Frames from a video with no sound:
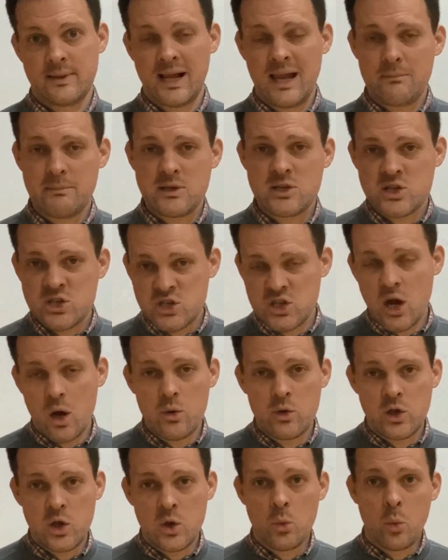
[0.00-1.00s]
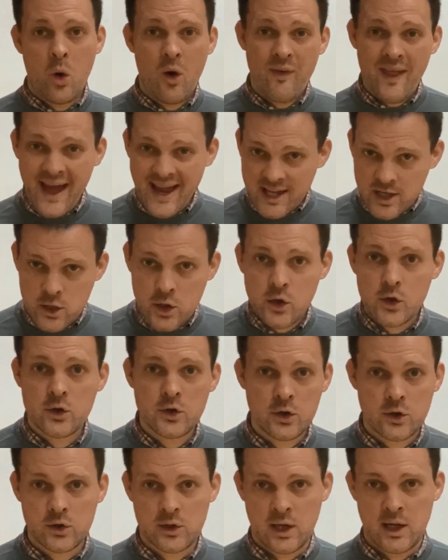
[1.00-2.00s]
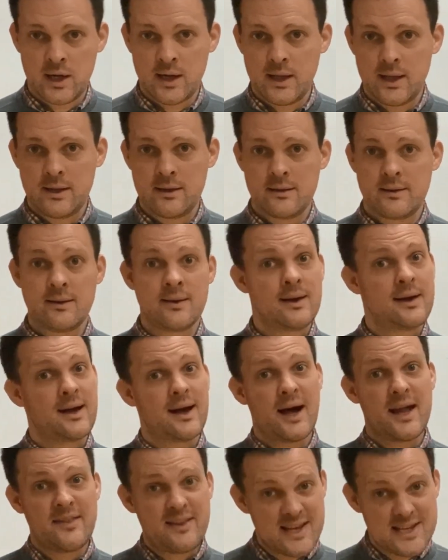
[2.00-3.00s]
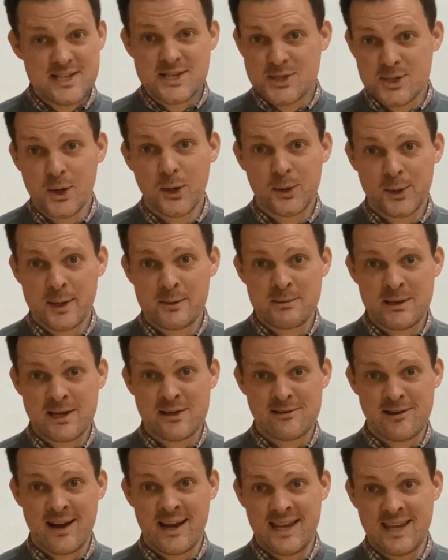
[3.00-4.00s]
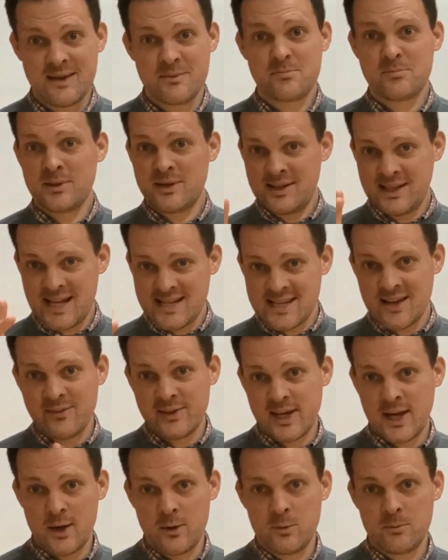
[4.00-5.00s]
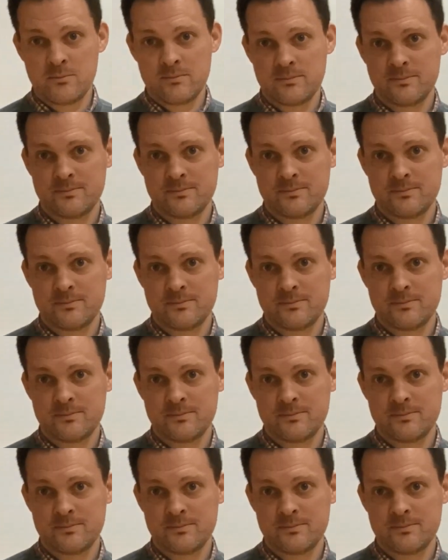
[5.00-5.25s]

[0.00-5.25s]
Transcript: Now, let me show you what that could look like. And this is not going to be great, but let's have a go.